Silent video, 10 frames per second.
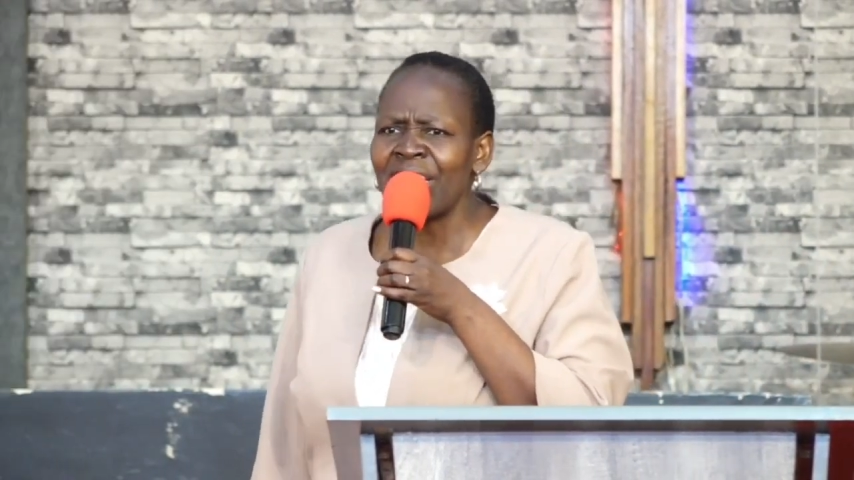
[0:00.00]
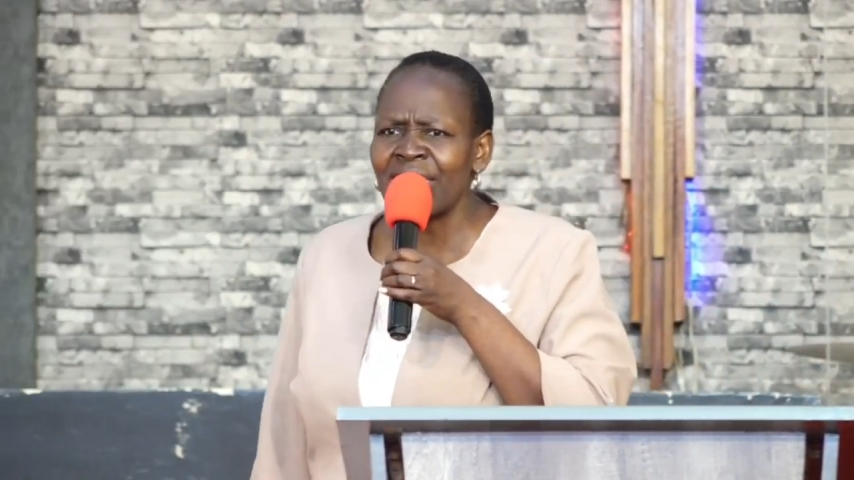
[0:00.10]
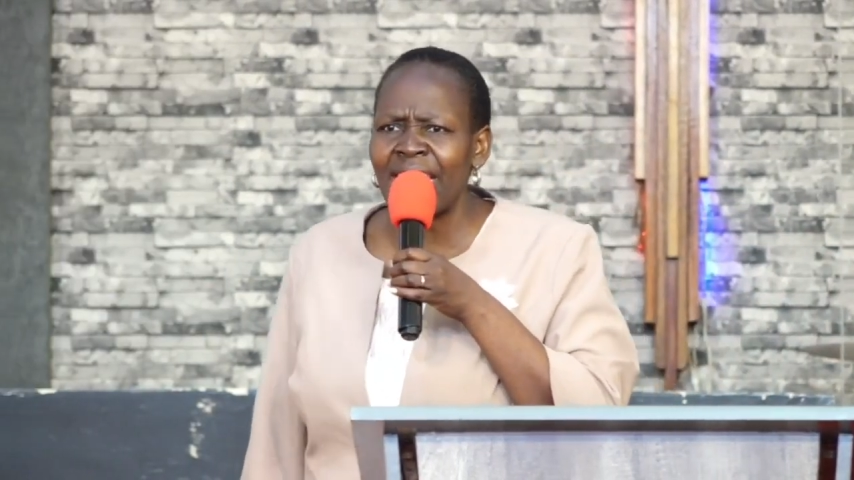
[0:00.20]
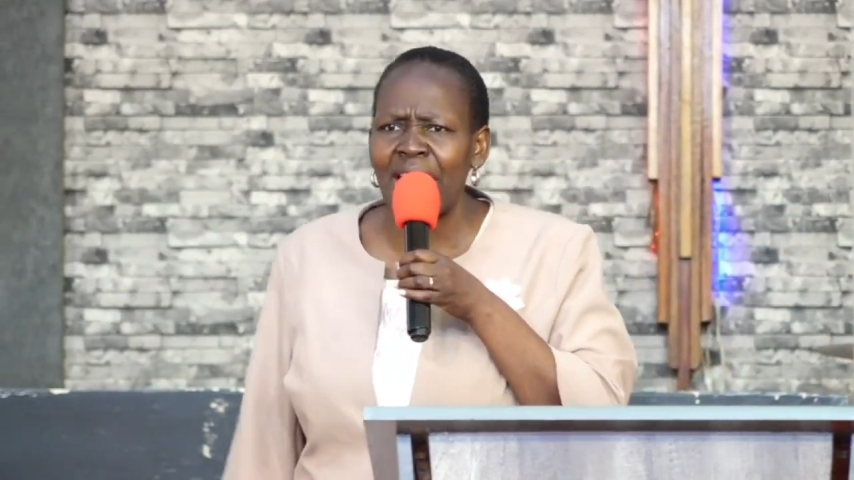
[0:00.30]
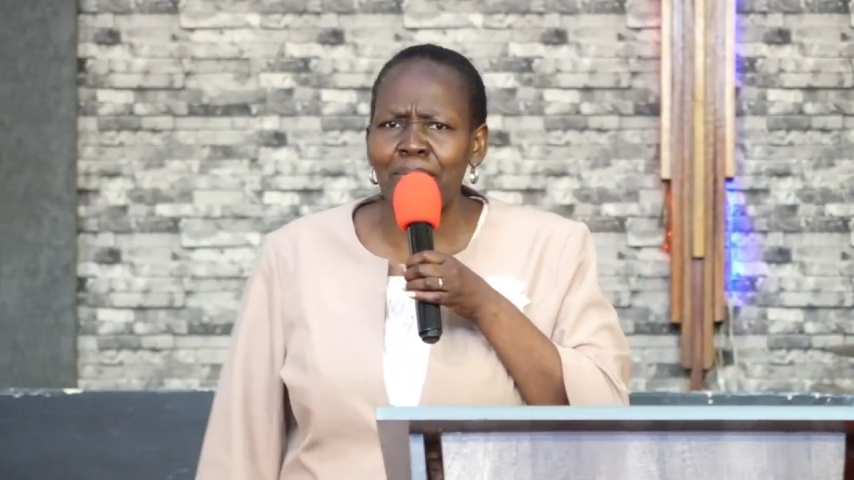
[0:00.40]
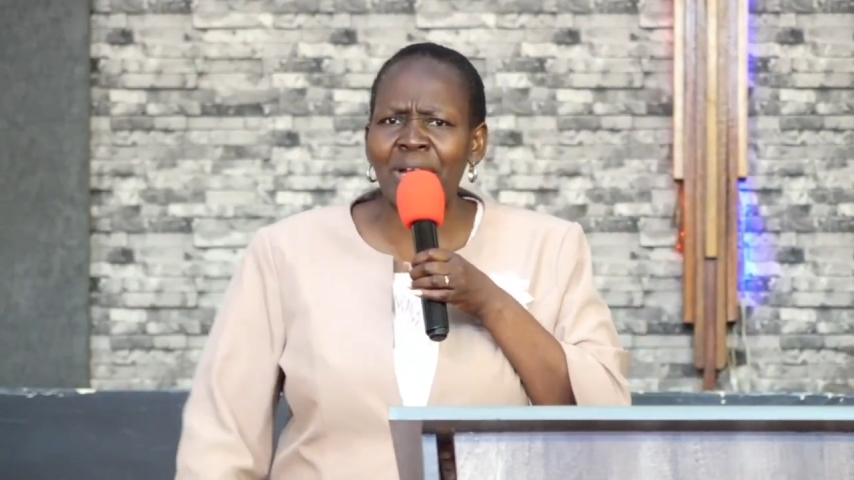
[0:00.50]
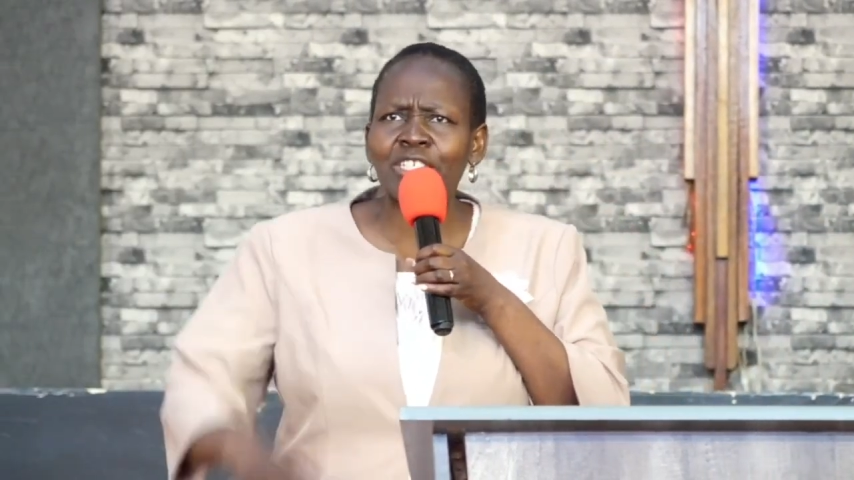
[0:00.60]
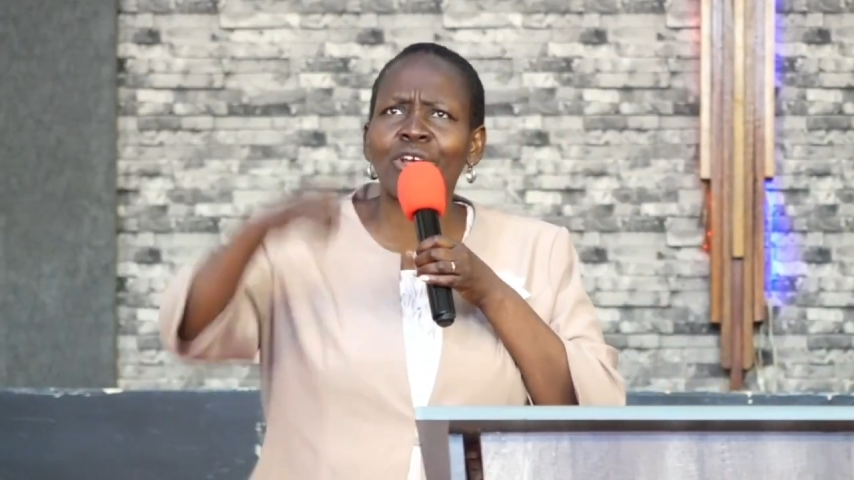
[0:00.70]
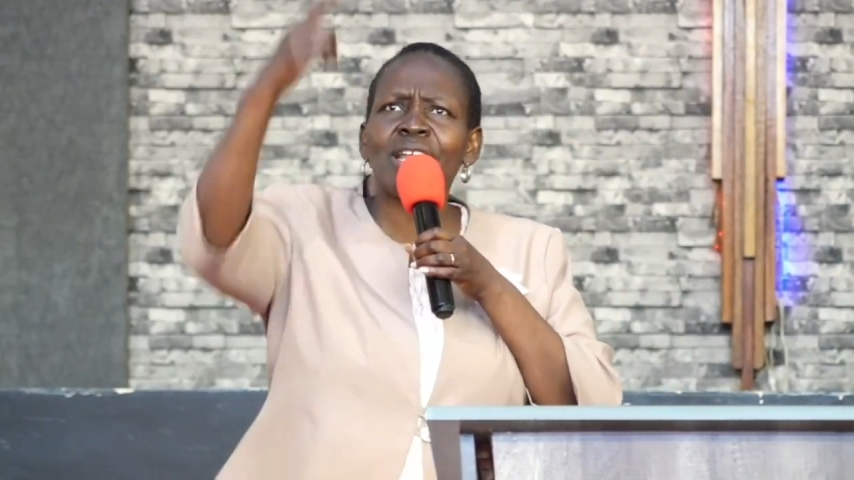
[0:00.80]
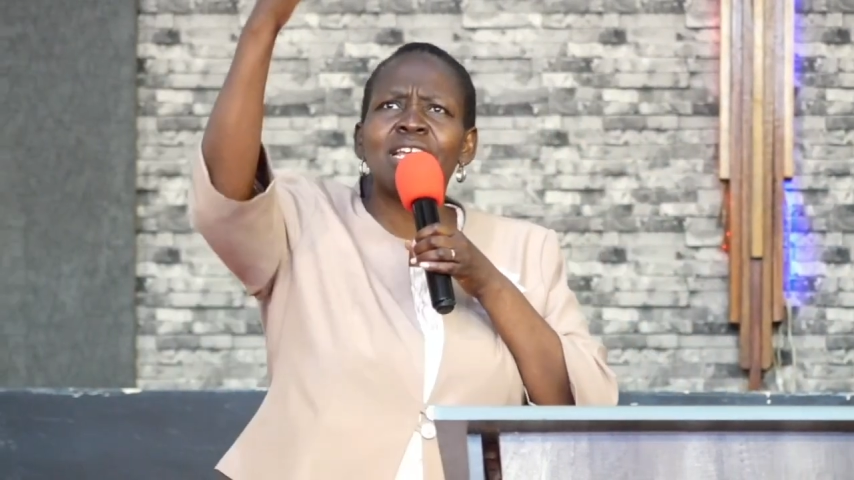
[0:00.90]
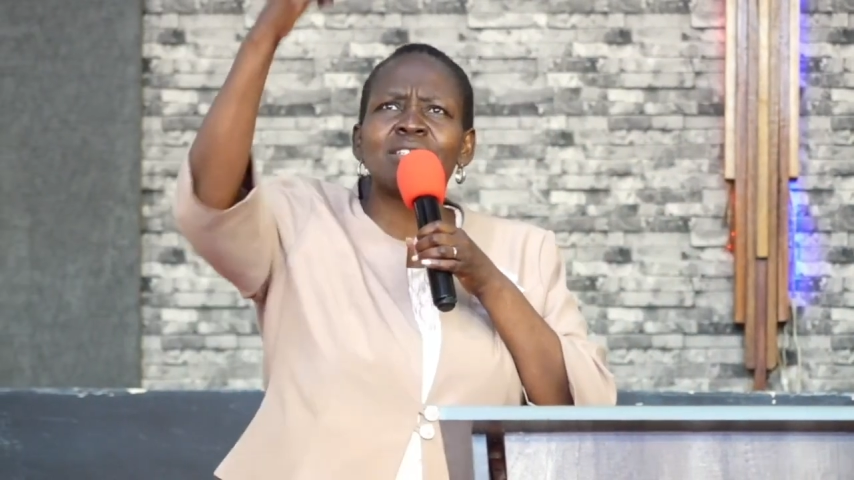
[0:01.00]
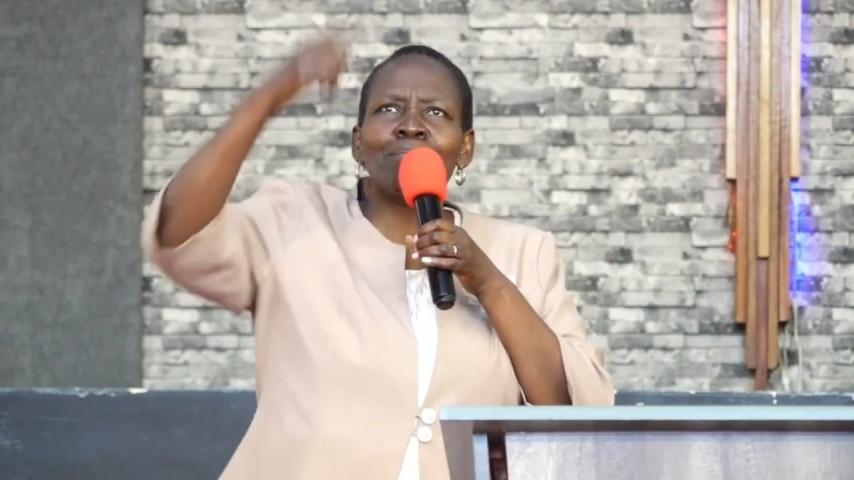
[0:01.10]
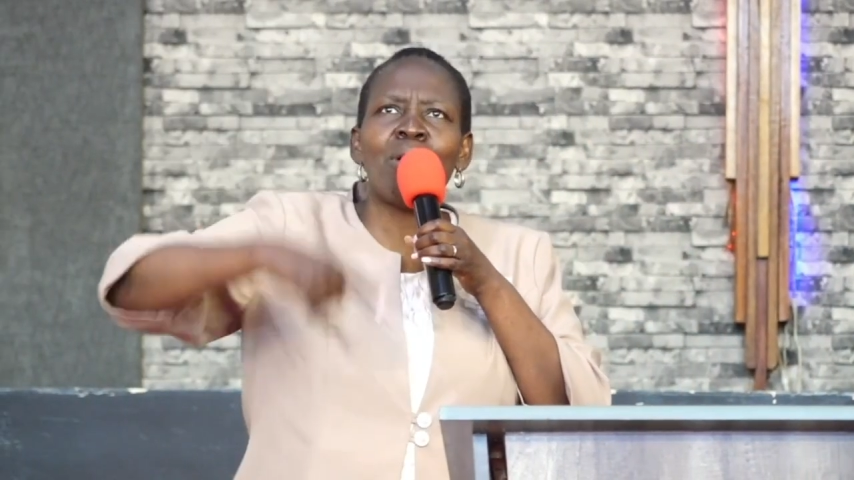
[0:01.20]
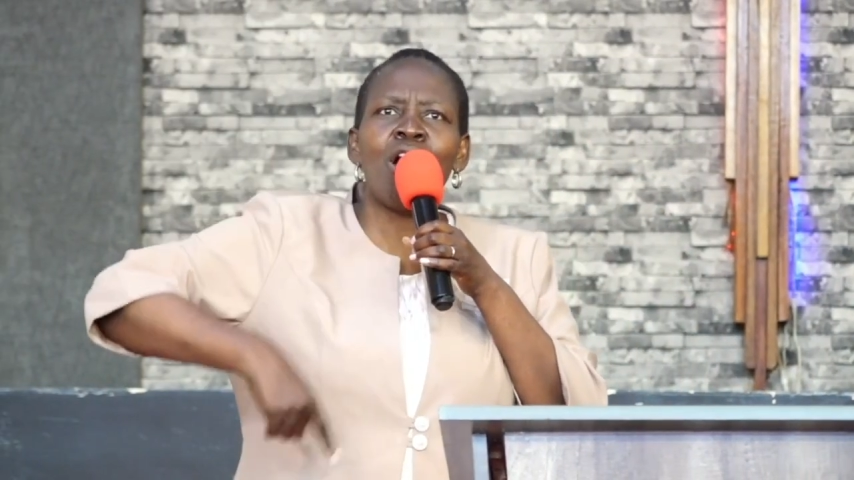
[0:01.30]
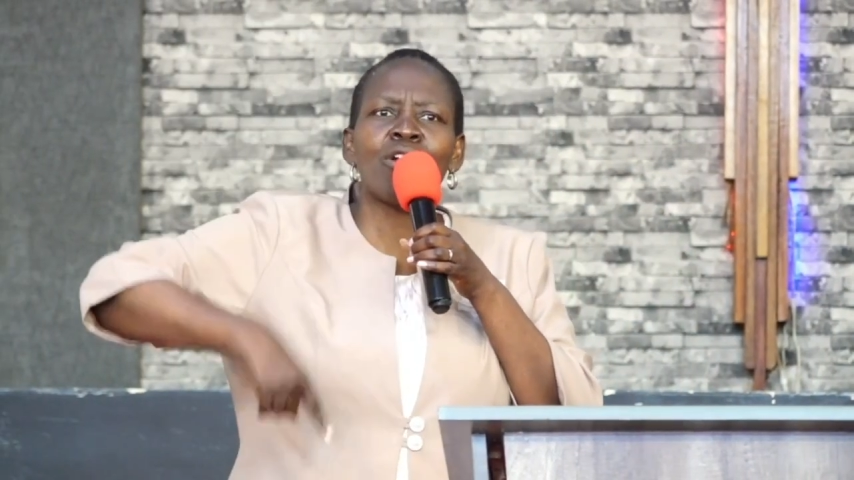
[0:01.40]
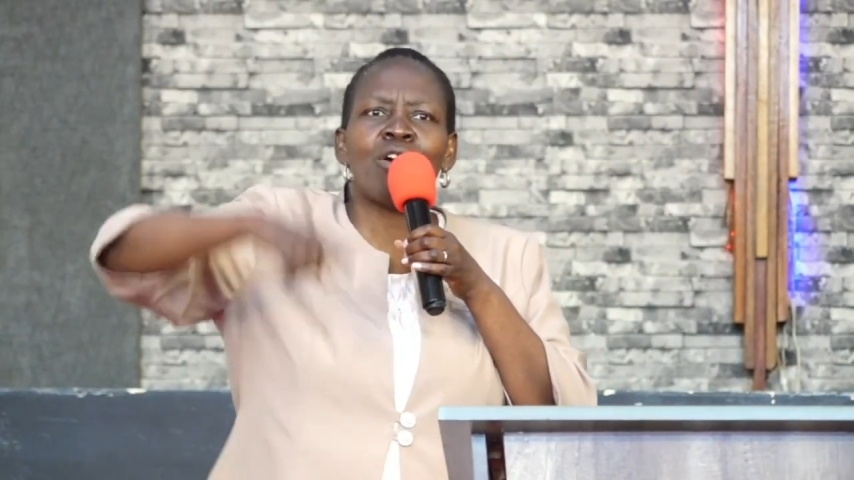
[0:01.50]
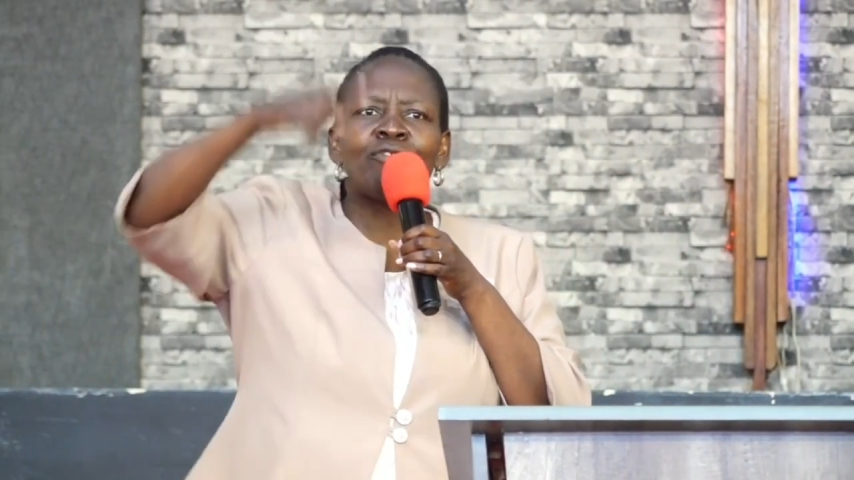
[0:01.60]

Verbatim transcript: as celebration is more of